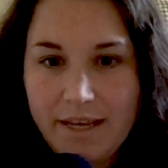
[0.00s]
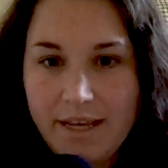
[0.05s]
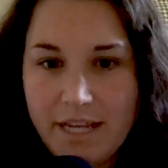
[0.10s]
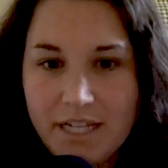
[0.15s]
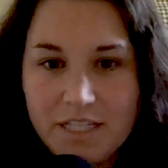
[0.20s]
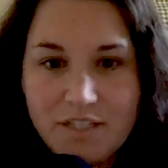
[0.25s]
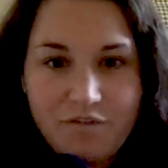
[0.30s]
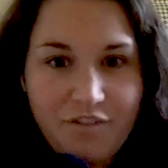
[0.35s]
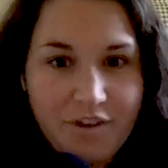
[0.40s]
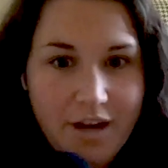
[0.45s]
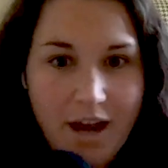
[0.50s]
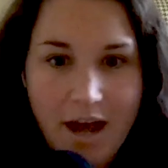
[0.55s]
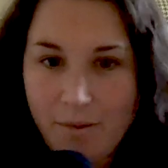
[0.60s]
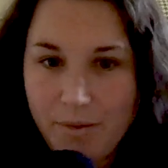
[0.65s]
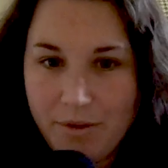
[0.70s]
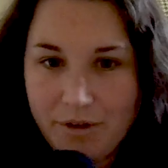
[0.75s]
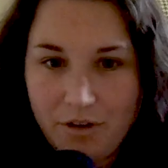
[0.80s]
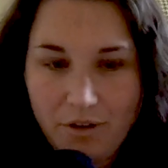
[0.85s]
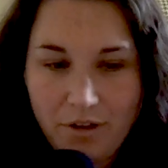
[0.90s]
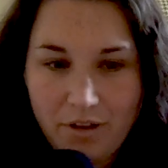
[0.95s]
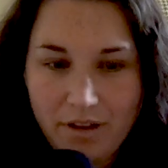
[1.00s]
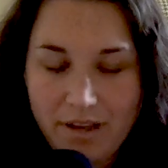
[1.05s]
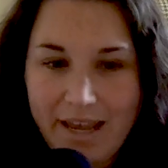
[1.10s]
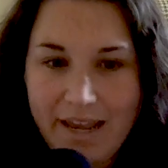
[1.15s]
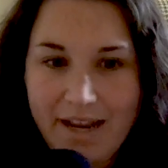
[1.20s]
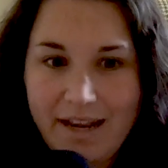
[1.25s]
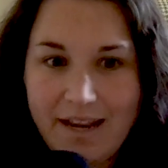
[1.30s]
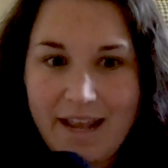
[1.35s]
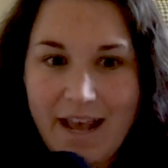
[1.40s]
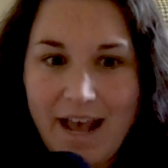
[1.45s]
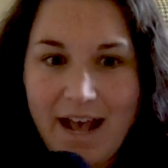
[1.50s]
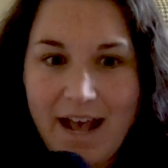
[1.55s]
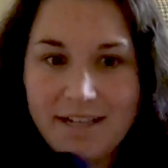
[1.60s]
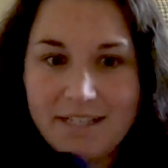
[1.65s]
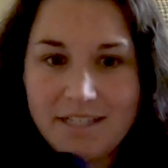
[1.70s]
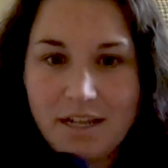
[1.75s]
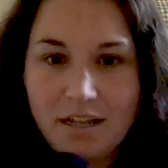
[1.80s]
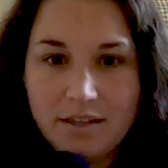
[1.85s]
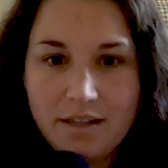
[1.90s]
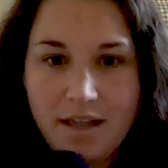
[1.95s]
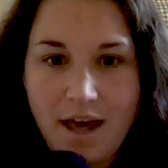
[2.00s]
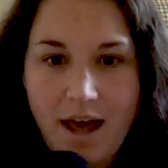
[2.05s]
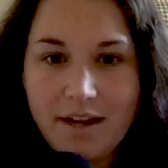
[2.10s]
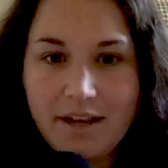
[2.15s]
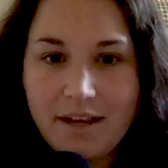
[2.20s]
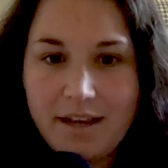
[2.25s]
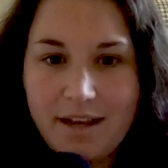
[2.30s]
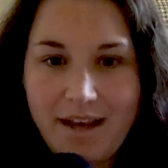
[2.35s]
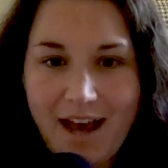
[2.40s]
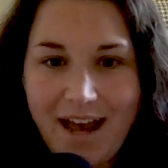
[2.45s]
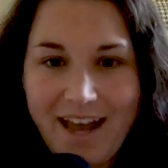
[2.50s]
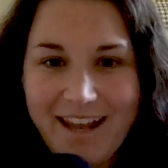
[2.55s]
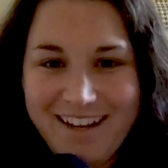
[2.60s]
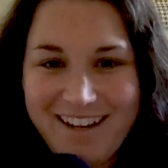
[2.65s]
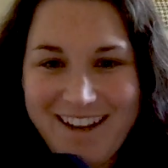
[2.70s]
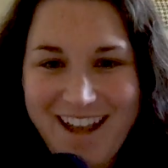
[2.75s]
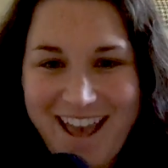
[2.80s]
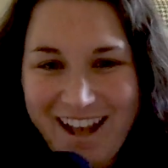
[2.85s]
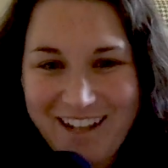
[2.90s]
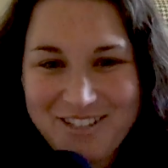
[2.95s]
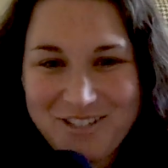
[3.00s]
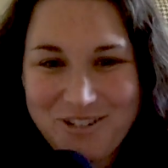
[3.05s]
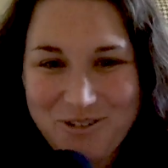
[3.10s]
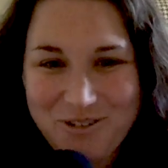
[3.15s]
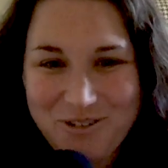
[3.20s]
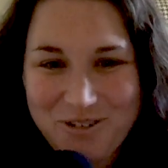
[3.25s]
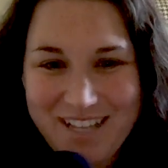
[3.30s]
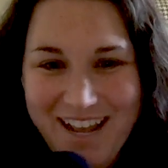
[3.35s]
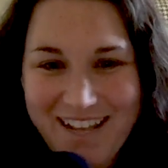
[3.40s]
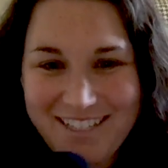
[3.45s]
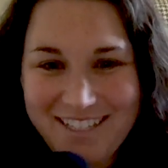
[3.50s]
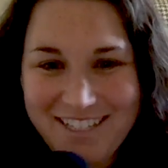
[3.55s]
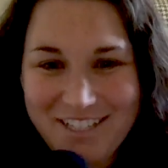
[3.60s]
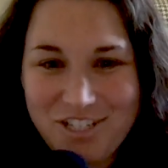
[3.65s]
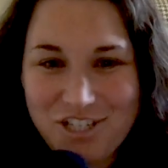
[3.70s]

It's phenomenal and it has a lot of guided exercises,